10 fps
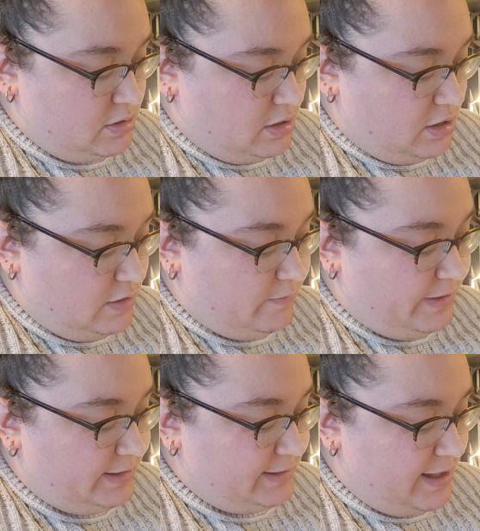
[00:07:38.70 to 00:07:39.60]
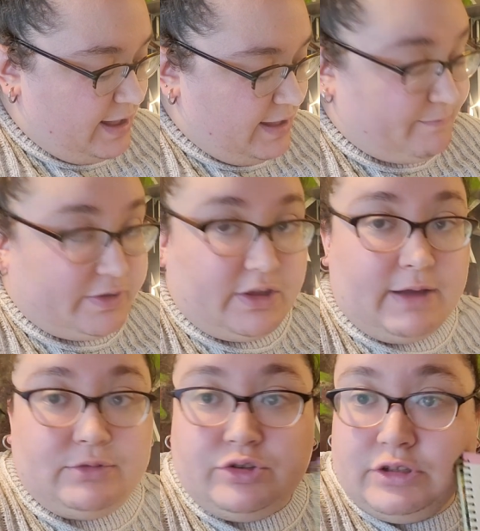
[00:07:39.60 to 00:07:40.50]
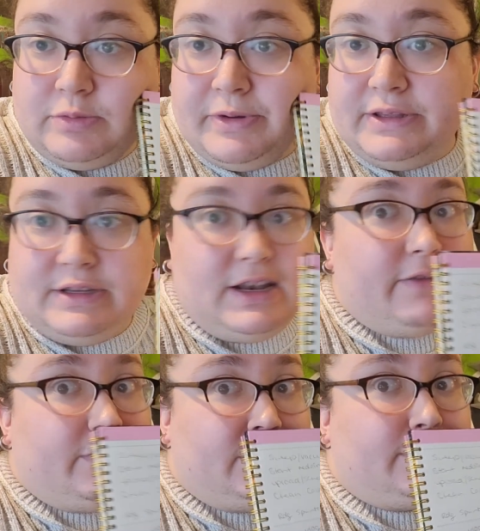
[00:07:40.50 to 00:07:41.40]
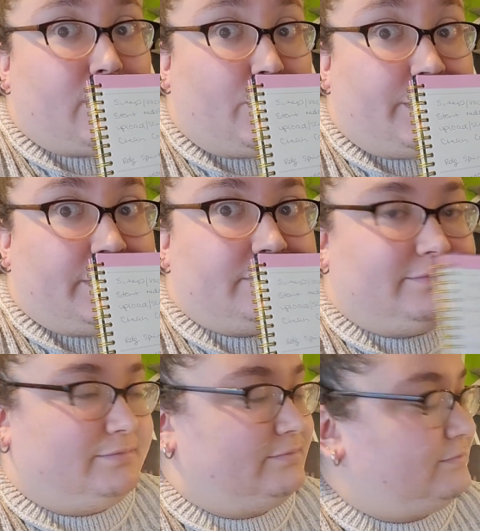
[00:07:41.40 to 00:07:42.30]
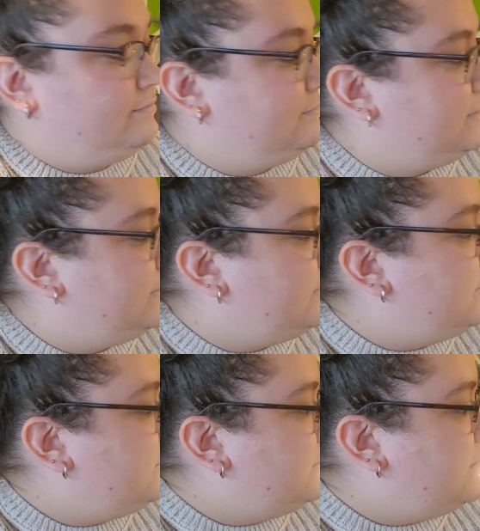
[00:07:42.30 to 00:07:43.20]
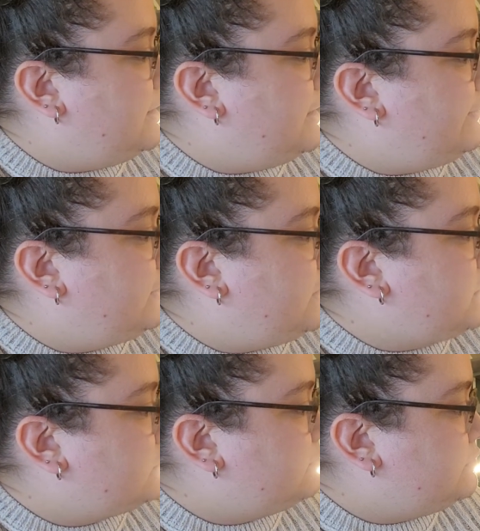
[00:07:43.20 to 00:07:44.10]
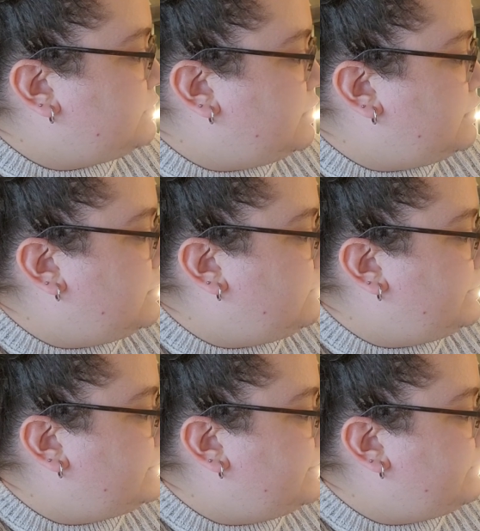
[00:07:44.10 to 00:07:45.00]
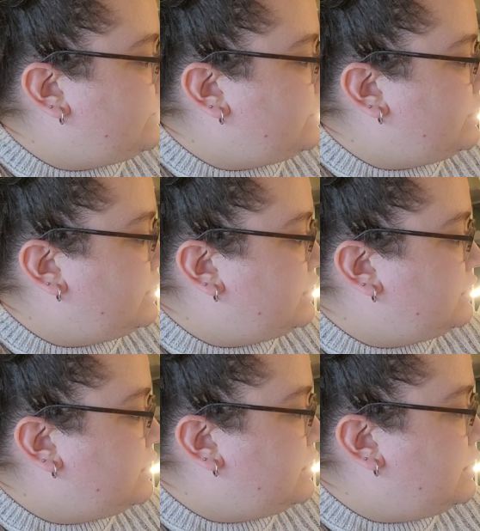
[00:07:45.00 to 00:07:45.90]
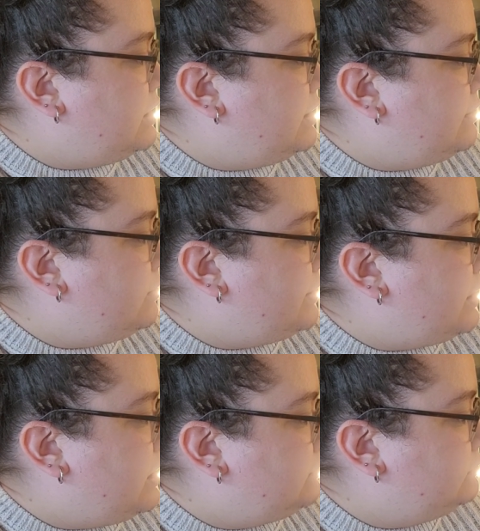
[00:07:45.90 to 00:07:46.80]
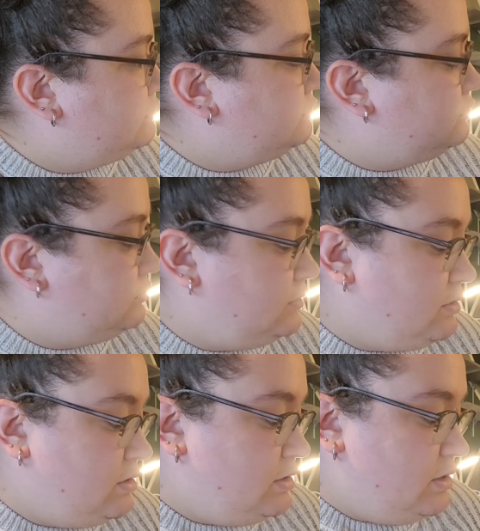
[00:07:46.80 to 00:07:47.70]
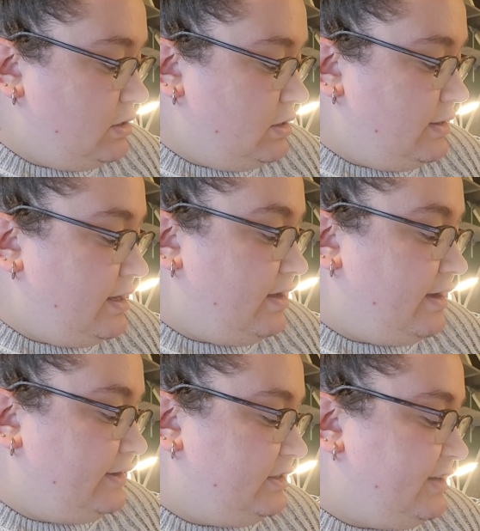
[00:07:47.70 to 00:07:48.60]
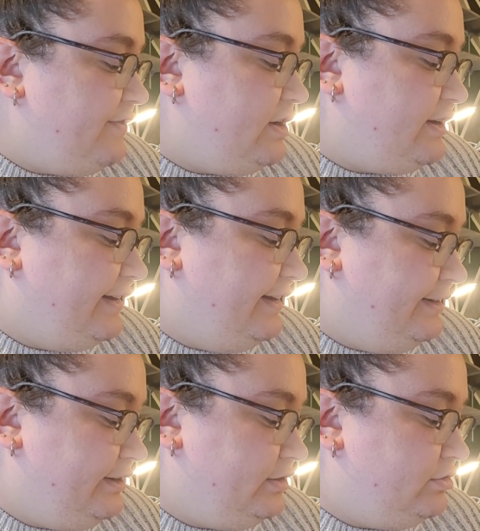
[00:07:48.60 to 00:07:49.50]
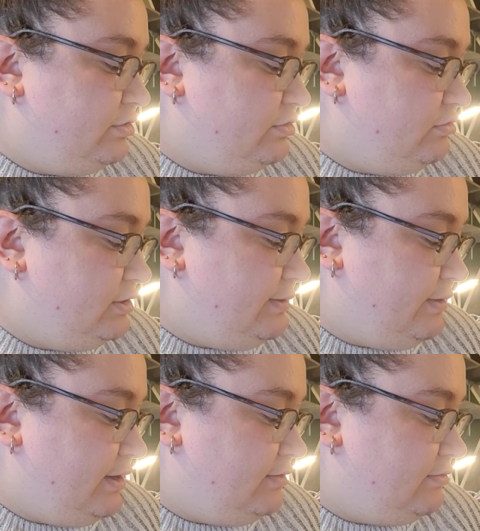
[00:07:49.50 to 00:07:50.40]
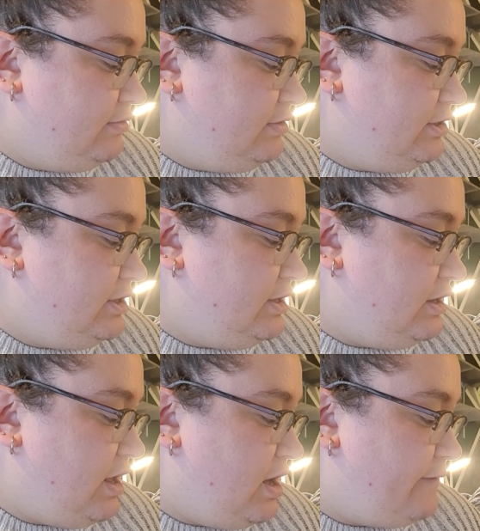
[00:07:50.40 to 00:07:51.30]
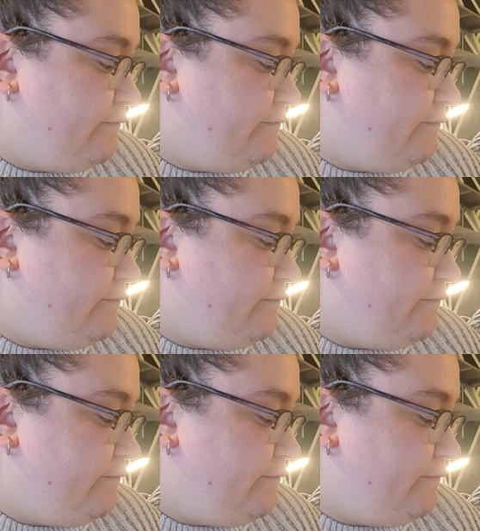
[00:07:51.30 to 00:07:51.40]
on Wednesday I'm doing sprints at 11 in the morning. 11 o'clock Wednesday morning. Oh my god. Yeah, I just have a lot of cleaning to do this week. This is a lot.